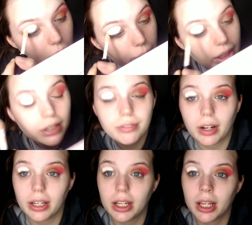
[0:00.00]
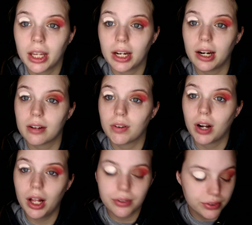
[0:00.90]
We need to find it and get it out of our
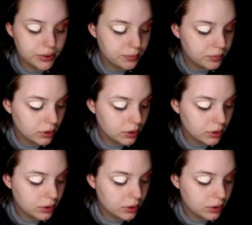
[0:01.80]
house.